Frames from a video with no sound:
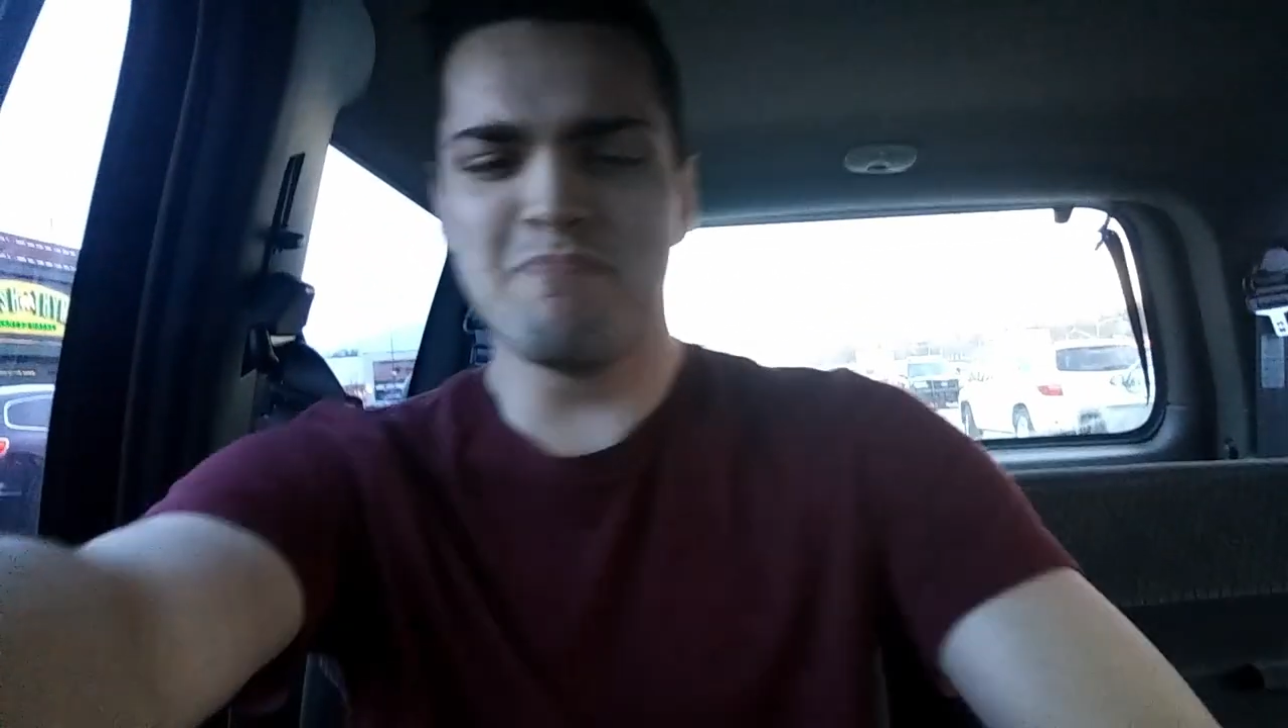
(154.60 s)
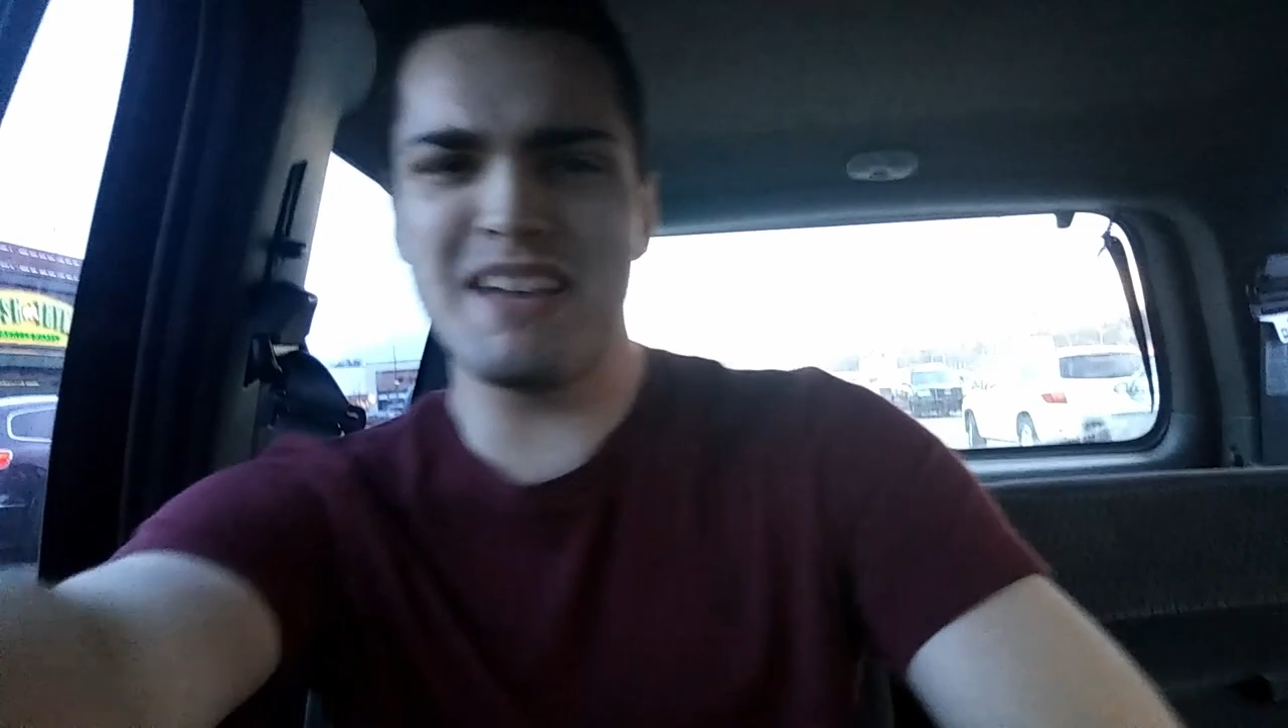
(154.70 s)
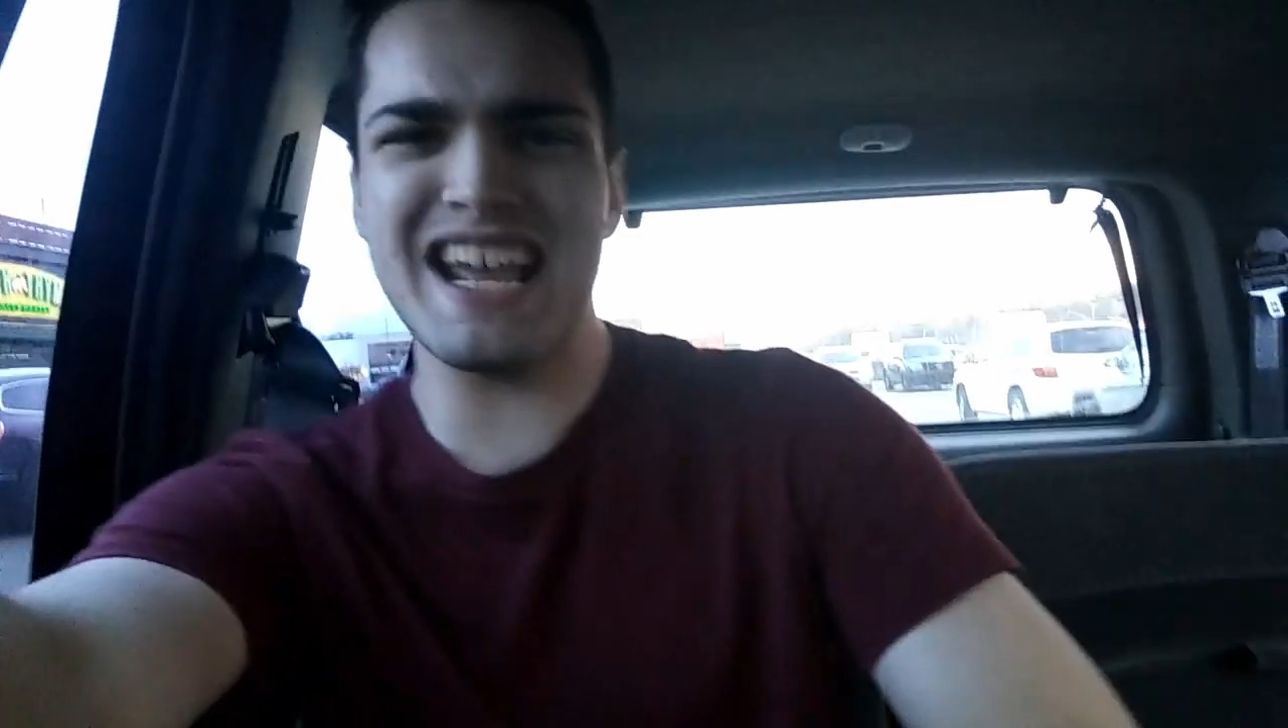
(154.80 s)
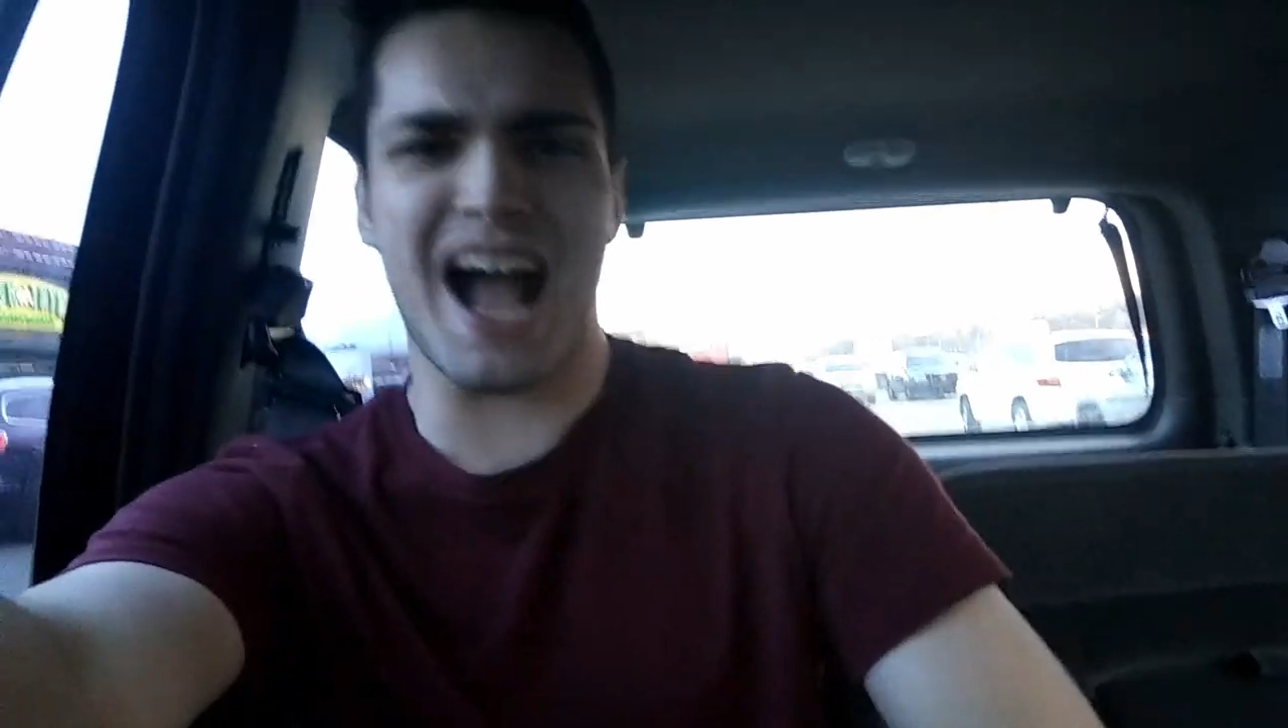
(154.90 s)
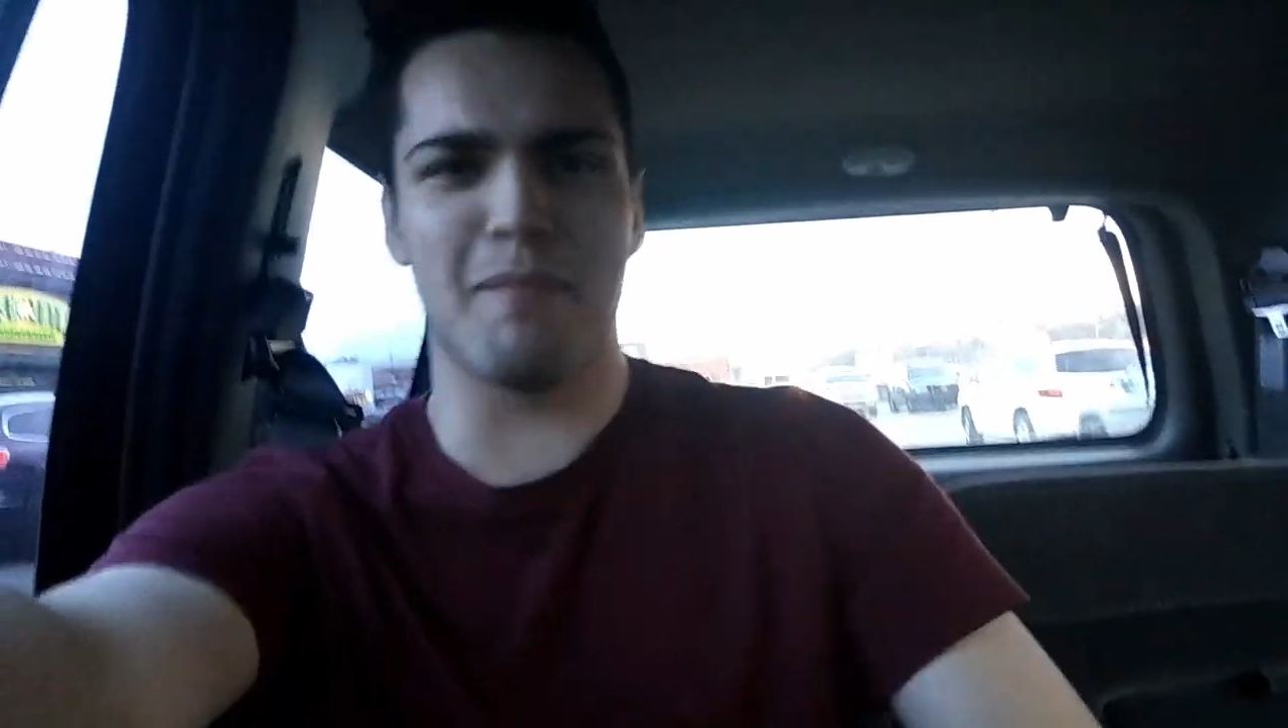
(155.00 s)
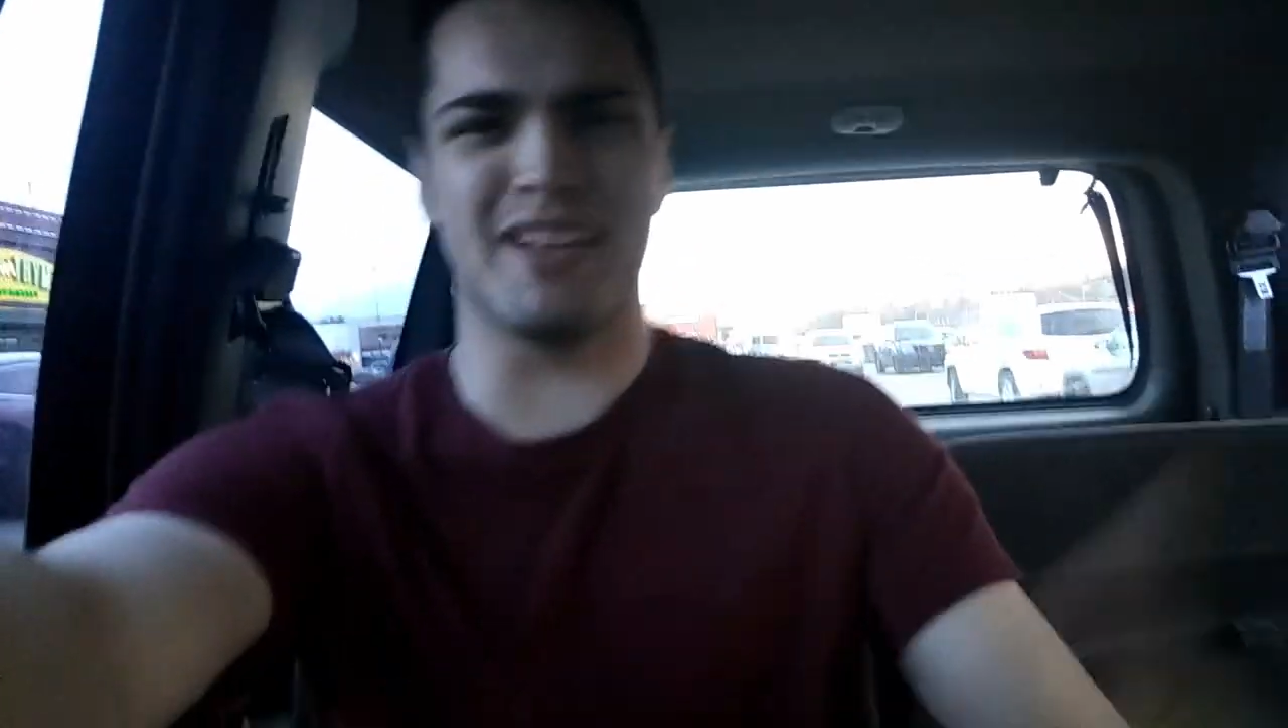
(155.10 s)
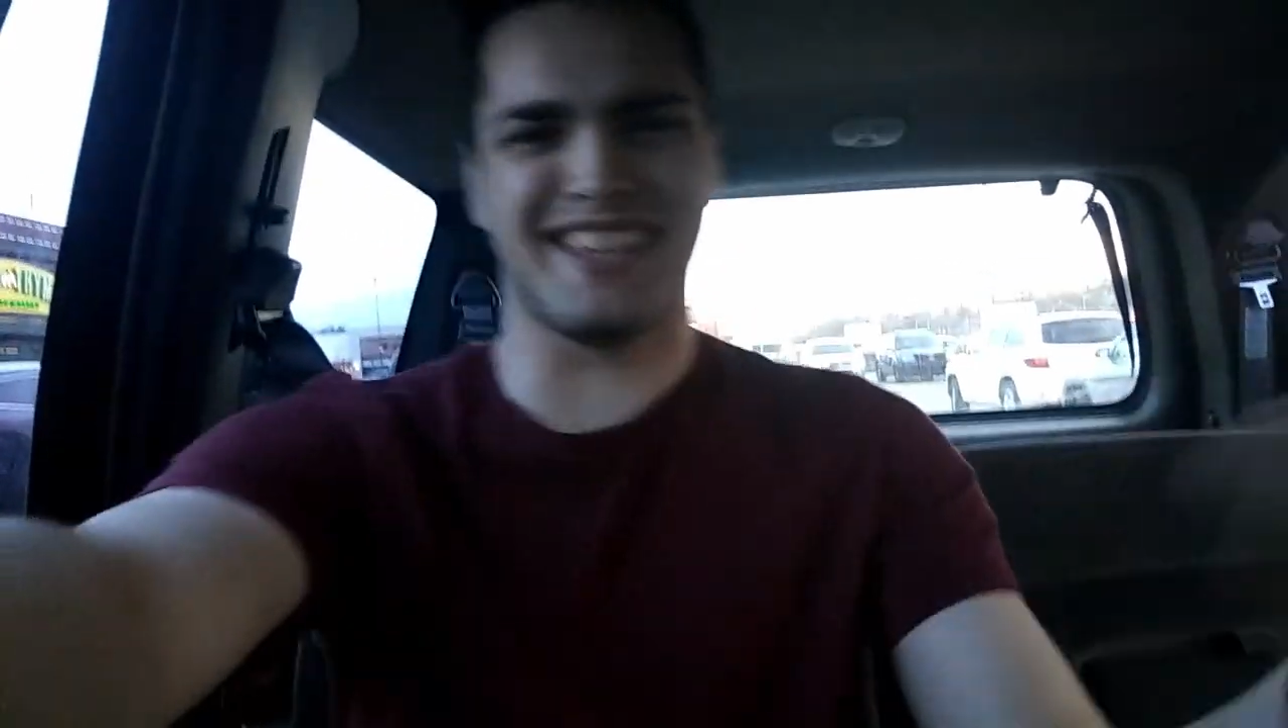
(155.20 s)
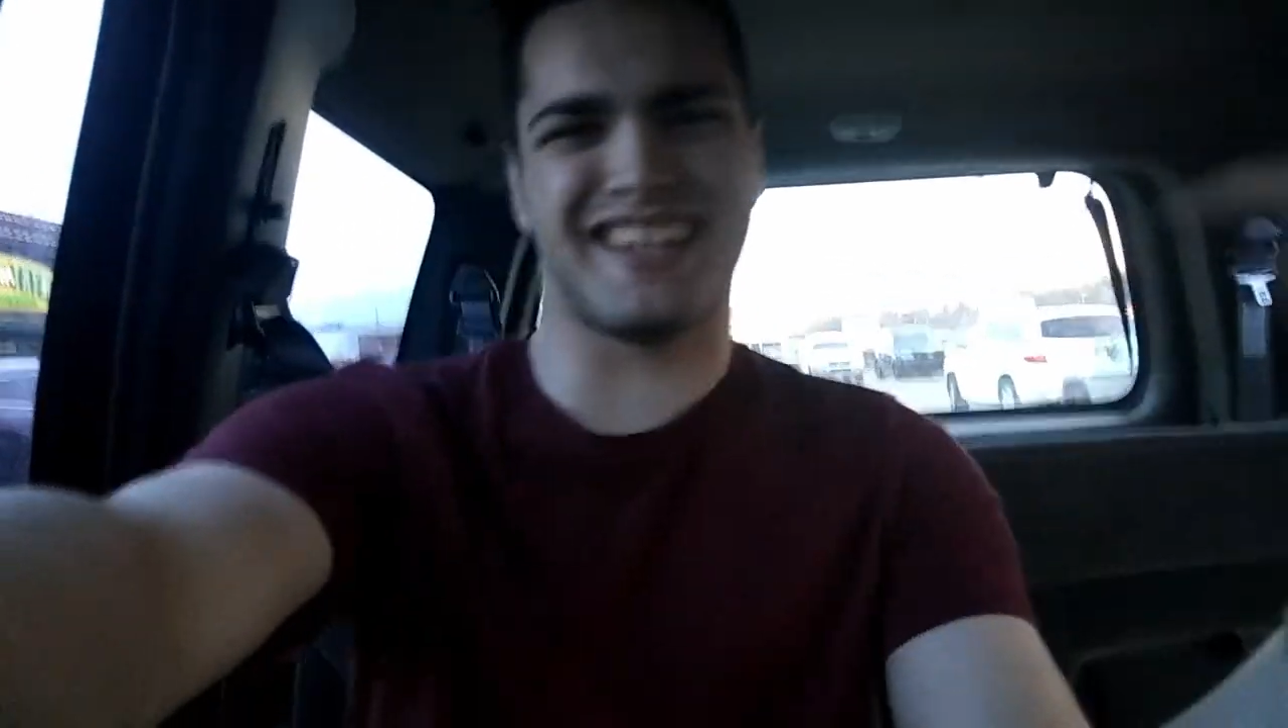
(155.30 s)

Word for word: me, I'm about